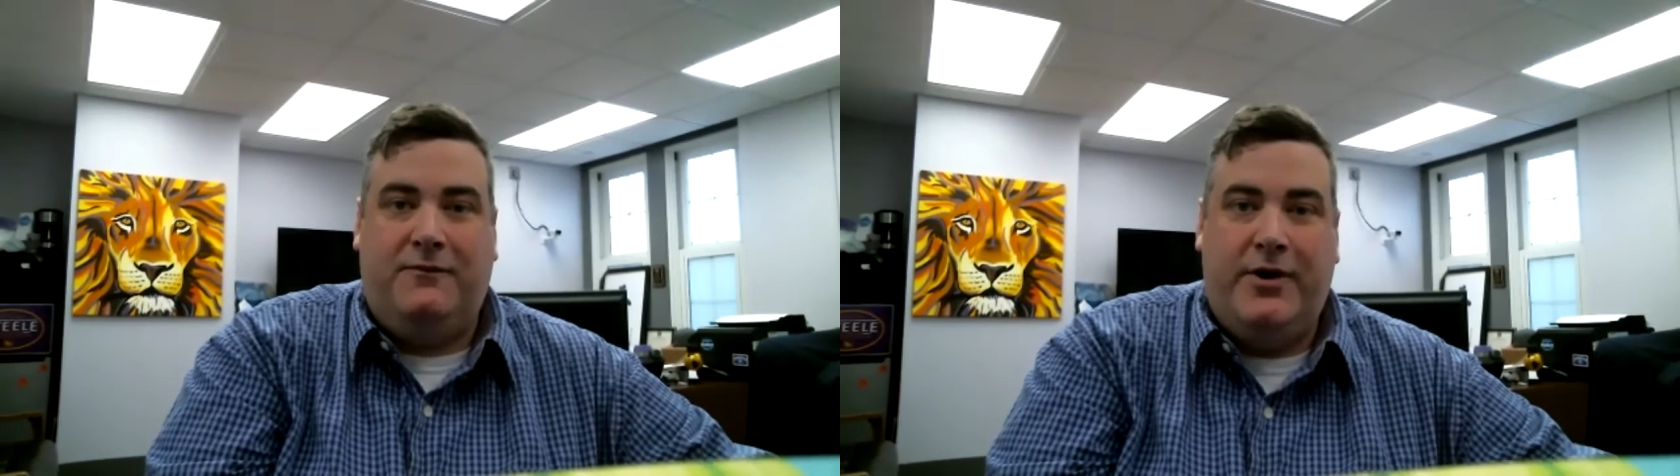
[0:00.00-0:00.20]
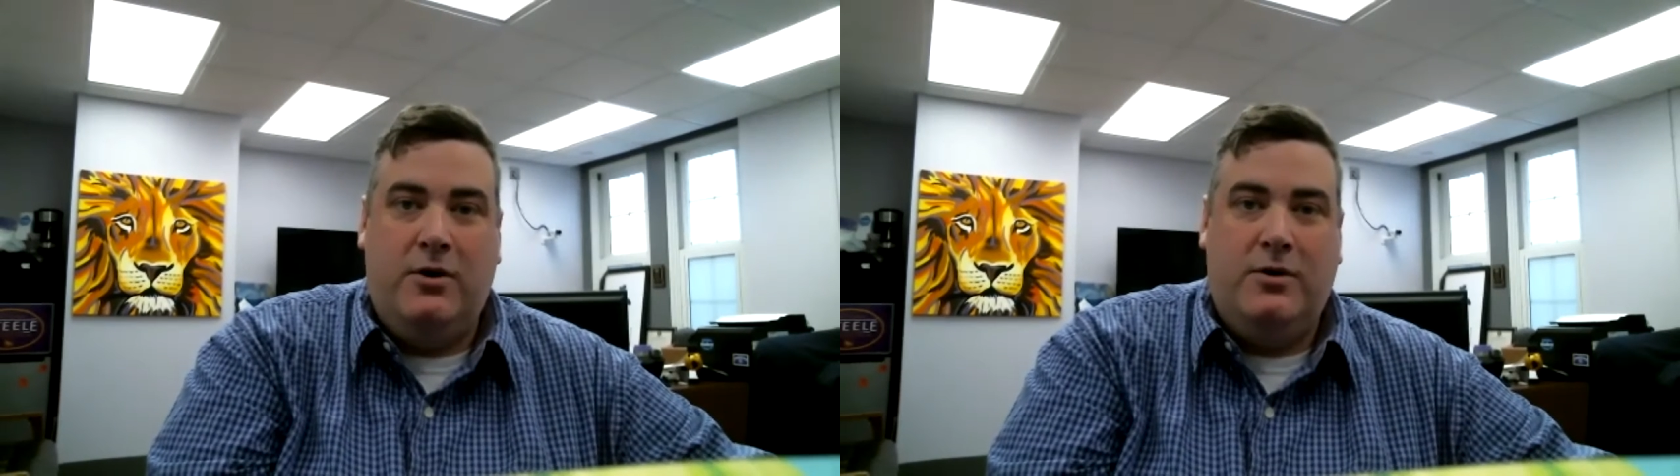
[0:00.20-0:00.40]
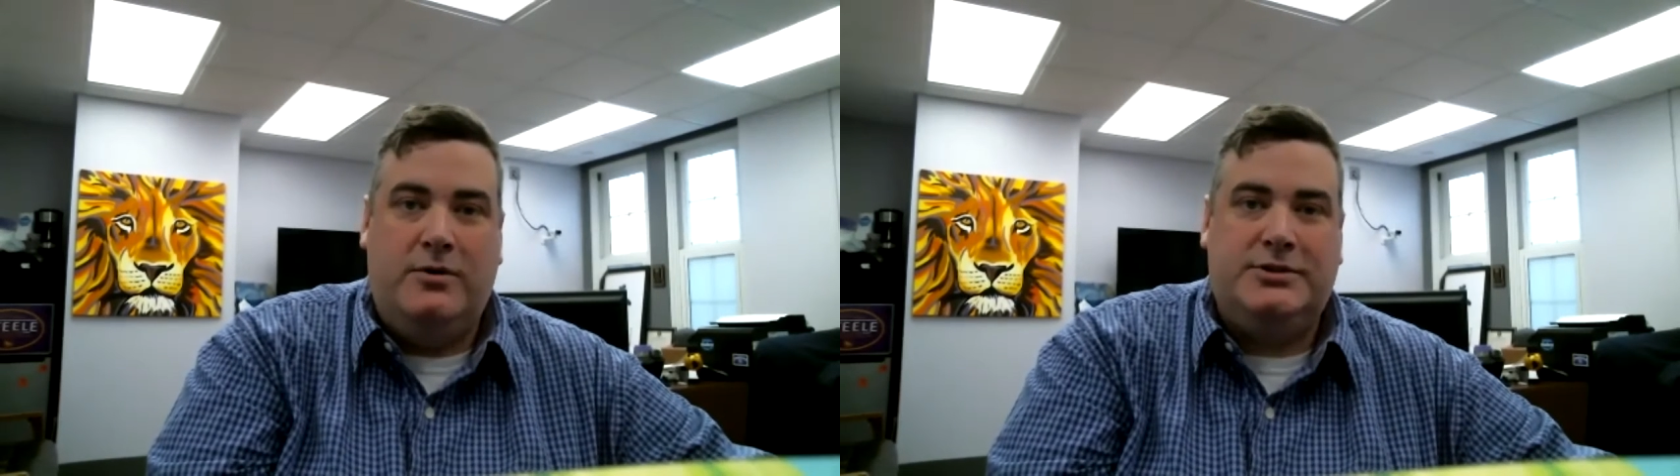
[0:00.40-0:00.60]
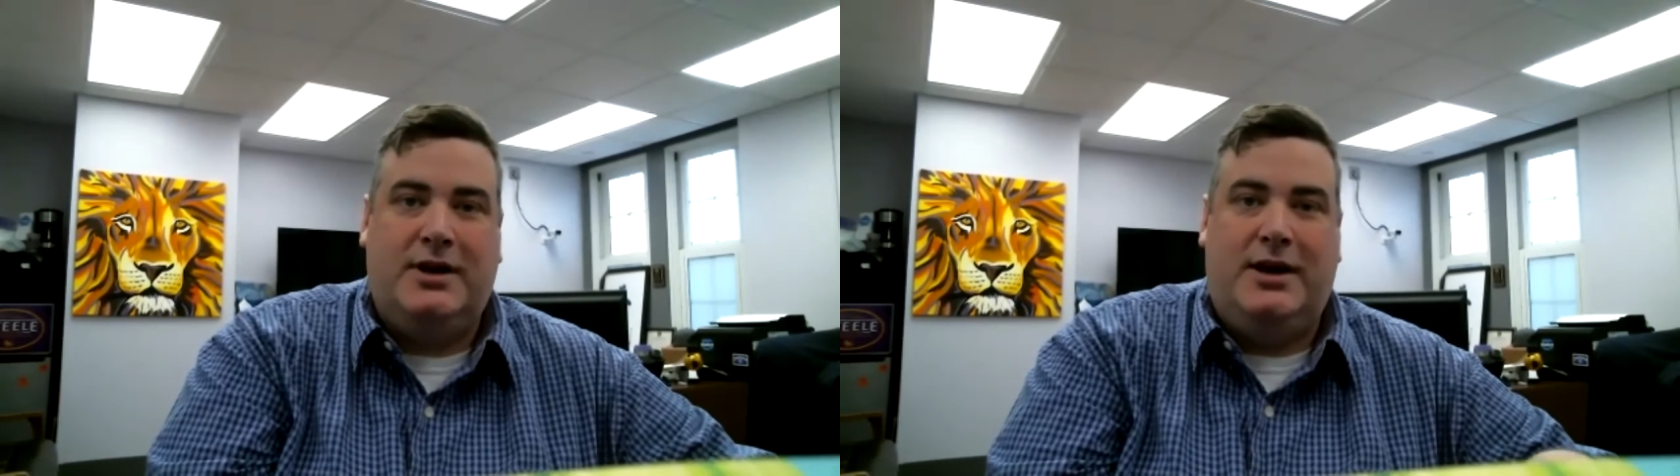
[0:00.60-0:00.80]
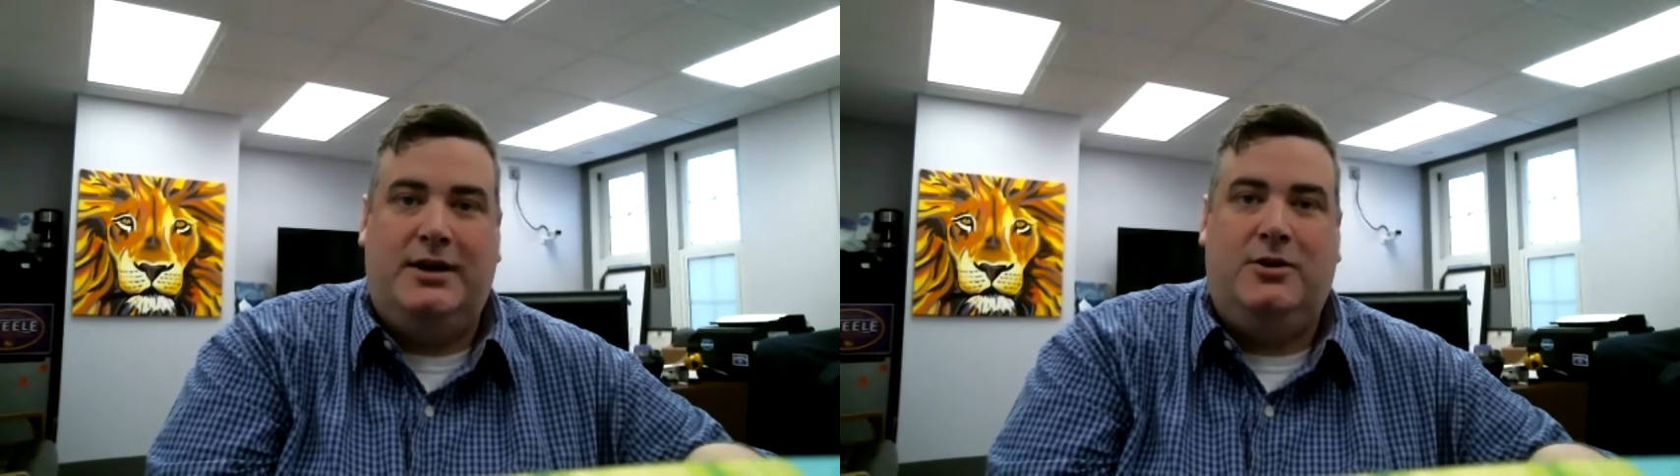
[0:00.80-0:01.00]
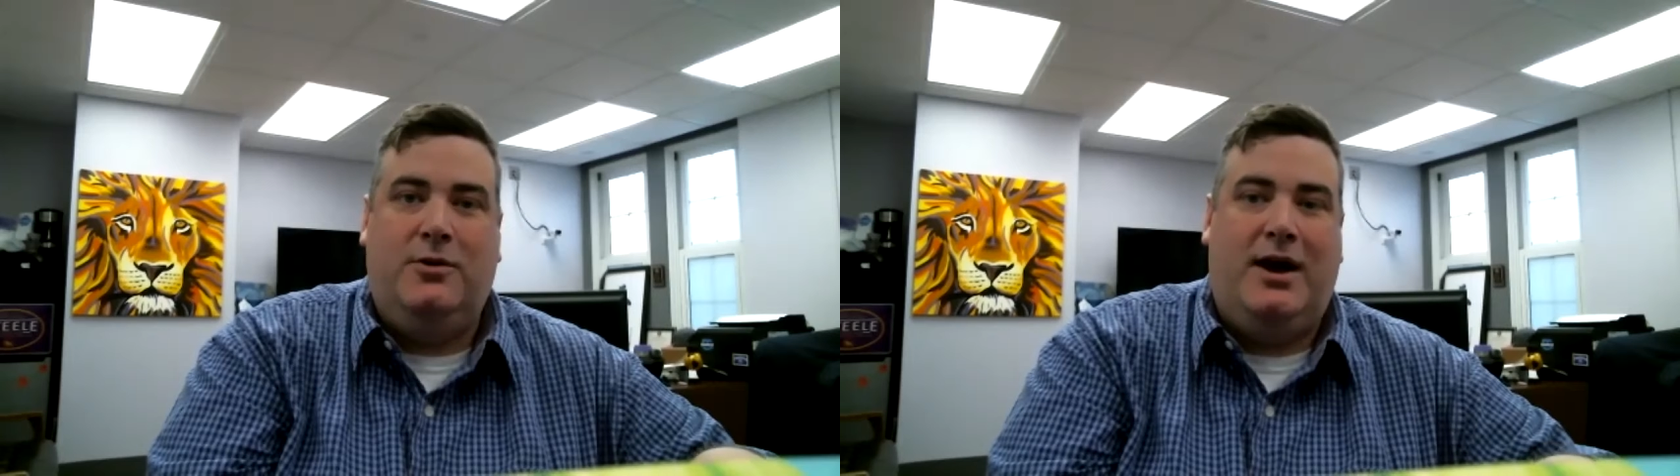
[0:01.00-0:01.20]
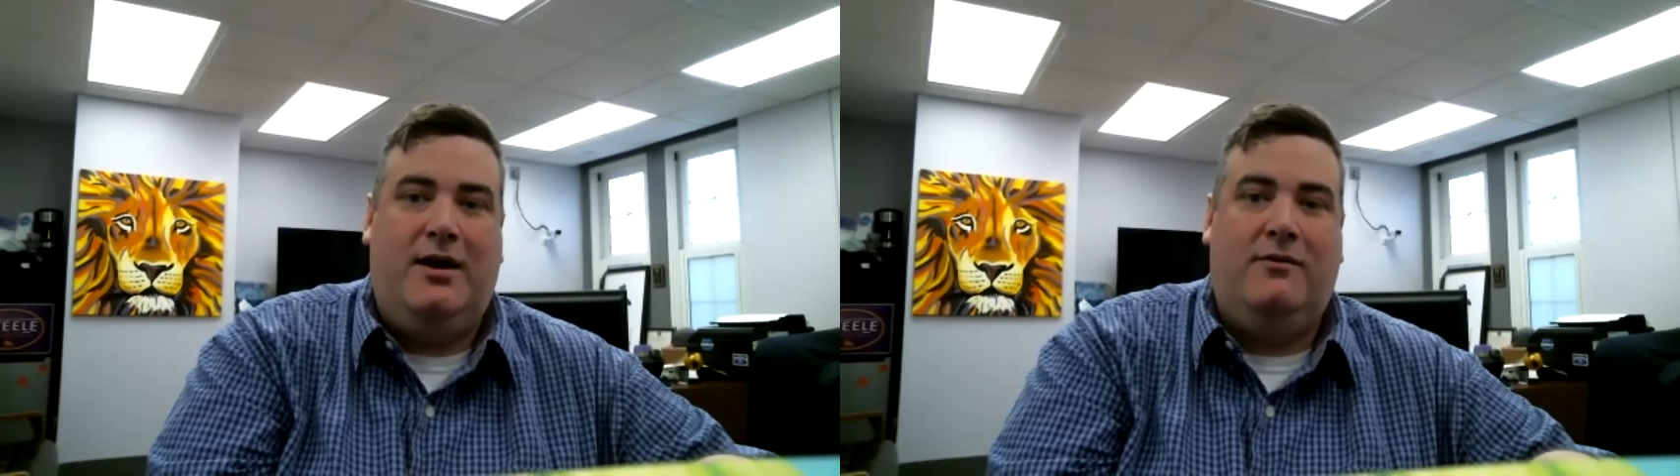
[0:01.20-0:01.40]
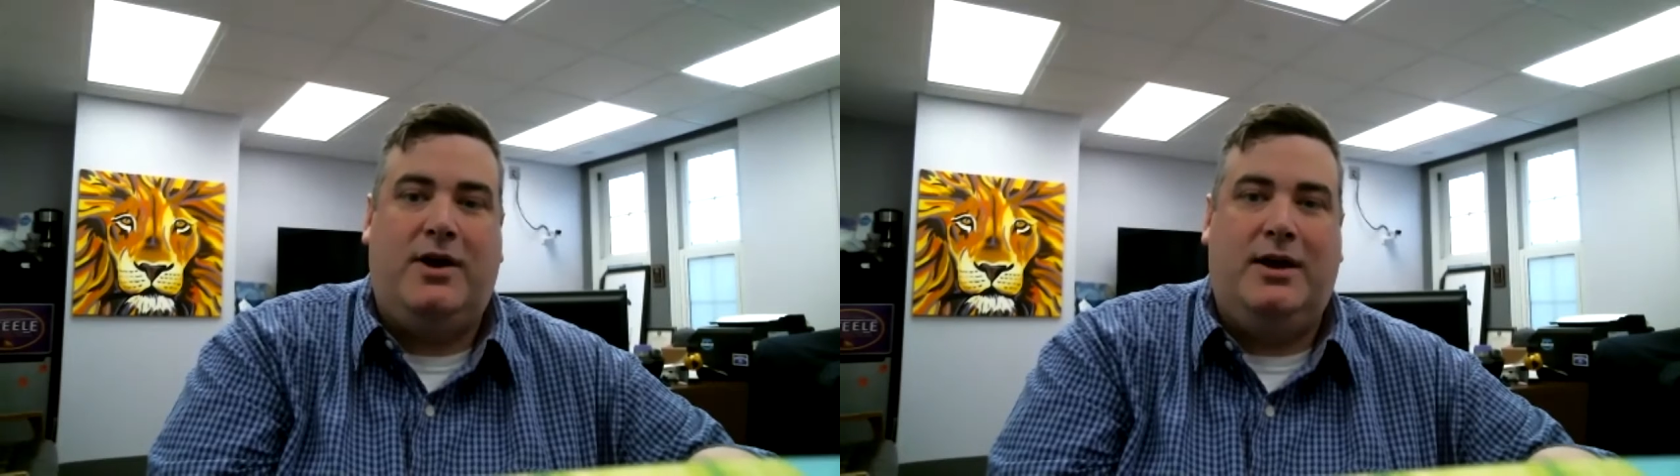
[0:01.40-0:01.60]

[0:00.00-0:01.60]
phones and you have